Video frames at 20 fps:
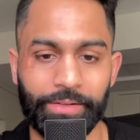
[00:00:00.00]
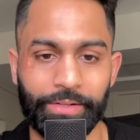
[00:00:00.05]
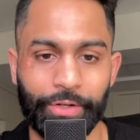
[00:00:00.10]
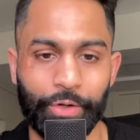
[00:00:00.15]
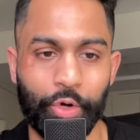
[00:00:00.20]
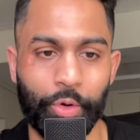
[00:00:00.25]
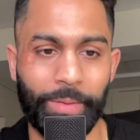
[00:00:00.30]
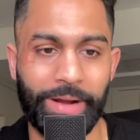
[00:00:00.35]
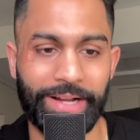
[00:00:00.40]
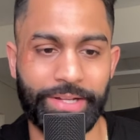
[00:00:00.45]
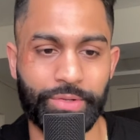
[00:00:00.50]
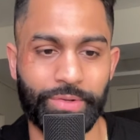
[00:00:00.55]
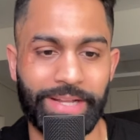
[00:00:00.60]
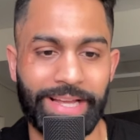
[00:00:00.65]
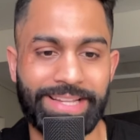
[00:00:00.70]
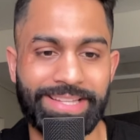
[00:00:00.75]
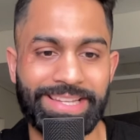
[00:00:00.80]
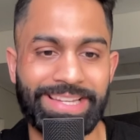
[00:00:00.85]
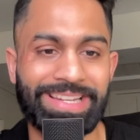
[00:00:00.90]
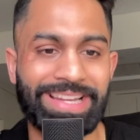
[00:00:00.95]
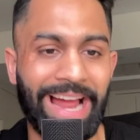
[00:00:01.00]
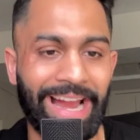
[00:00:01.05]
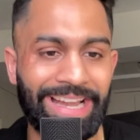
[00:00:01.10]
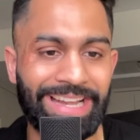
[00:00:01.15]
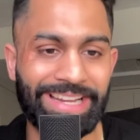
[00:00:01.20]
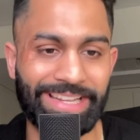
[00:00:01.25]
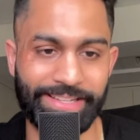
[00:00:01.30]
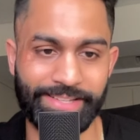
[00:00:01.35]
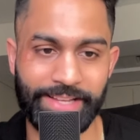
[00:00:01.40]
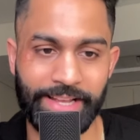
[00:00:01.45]
you go back to nineteen
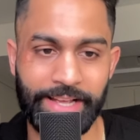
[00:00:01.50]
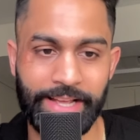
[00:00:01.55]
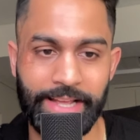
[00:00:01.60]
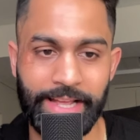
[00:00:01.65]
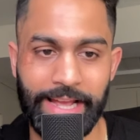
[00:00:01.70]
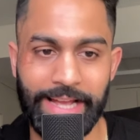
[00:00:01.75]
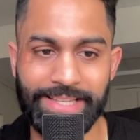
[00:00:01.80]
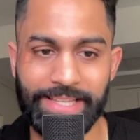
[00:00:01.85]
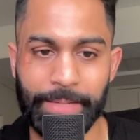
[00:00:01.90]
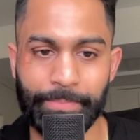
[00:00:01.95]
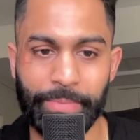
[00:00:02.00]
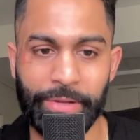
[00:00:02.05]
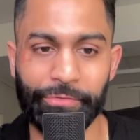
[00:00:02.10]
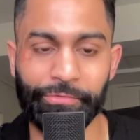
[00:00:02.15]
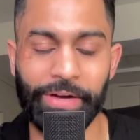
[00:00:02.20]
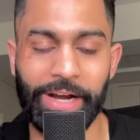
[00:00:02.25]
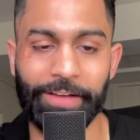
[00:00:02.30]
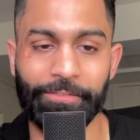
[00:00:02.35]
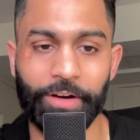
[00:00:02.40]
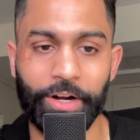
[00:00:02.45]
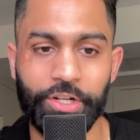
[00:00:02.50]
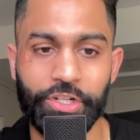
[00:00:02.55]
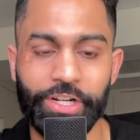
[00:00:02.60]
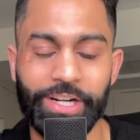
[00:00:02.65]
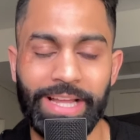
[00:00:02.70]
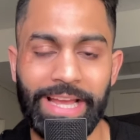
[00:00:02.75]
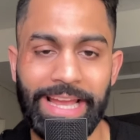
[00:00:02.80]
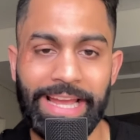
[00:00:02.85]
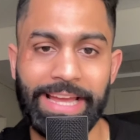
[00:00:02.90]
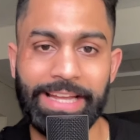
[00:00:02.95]
nineties, S and P five
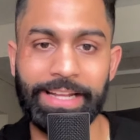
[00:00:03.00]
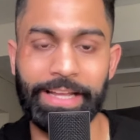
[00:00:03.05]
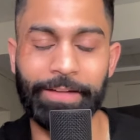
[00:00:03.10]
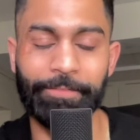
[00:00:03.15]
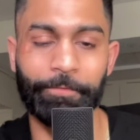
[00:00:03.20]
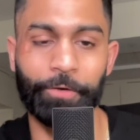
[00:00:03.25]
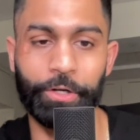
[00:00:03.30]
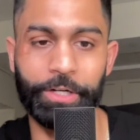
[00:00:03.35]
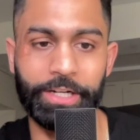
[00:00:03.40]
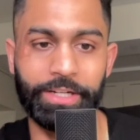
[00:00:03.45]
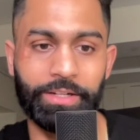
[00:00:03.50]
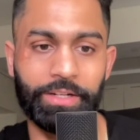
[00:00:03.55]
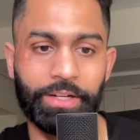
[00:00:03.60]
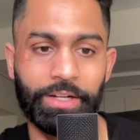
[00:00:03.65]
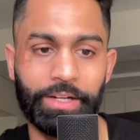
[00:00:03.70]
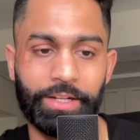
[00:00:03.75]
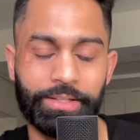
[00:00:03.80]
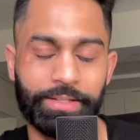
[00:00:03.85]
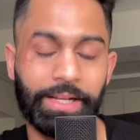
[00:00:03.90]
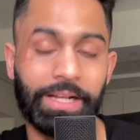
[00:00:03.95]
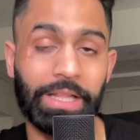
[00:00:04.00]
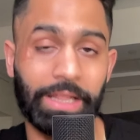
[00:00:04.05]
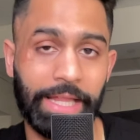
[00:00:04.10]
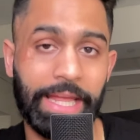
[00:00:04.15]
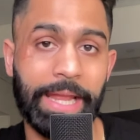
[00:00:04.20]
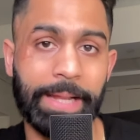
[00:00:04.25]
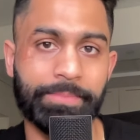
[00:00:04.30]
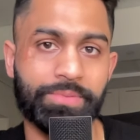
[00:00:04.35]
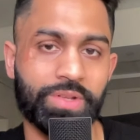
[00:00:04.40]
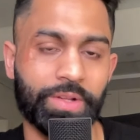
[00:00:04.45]
hundred and inverted, uh, the
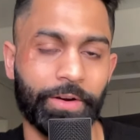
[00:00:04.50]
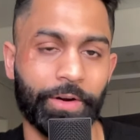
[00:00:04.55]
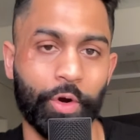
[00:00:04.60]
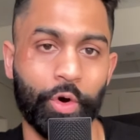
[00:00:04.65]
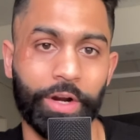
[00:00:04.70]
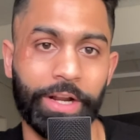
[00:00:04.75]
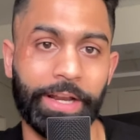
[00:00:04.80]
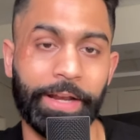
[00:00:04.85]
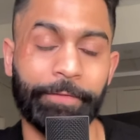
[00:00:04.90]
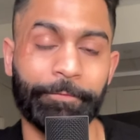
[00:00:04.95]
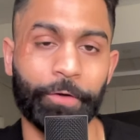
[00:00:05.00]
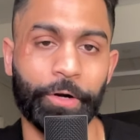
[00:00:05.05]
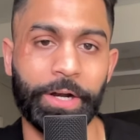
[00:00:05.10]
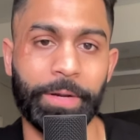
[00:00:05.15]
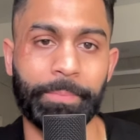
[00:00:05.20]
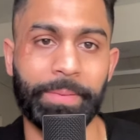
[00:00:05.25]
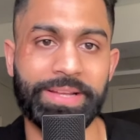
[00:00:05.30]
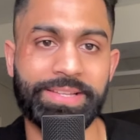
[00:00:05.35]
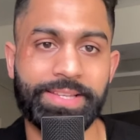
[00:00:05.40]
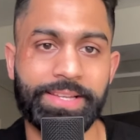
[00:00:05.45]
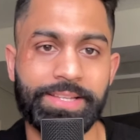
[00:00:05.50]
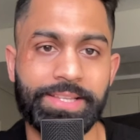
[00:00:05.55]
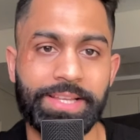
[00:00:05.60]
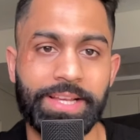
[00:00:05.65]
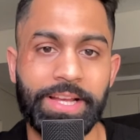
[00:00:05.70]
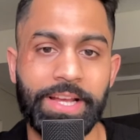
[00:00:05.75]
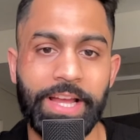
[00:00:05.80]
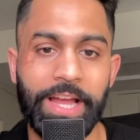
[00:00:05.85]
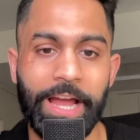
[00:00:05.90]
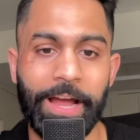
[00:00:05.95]
claims that are on an inverted basis
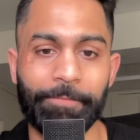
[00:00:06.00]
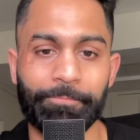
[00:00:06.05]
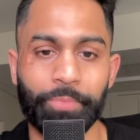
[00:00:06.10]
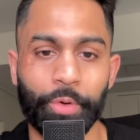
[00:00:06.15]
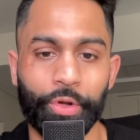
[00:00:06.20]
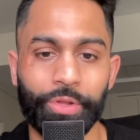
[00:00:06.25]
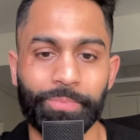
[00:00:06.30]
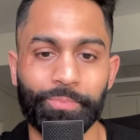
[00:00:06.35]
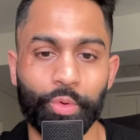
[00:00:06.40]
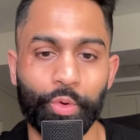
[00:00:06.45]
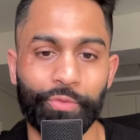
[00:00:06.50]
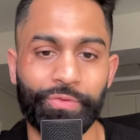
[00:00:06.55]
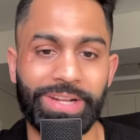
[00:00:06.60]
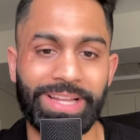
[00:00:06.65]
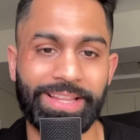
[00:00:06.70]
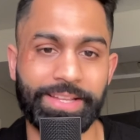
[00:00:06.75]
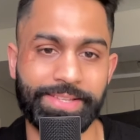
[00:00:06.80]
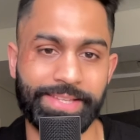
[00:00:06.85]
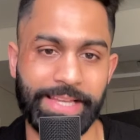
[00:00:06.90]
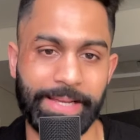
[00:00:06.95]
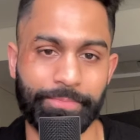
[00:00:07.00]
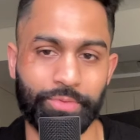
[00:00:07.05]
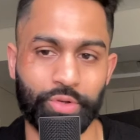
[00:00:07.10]
have both moved in the same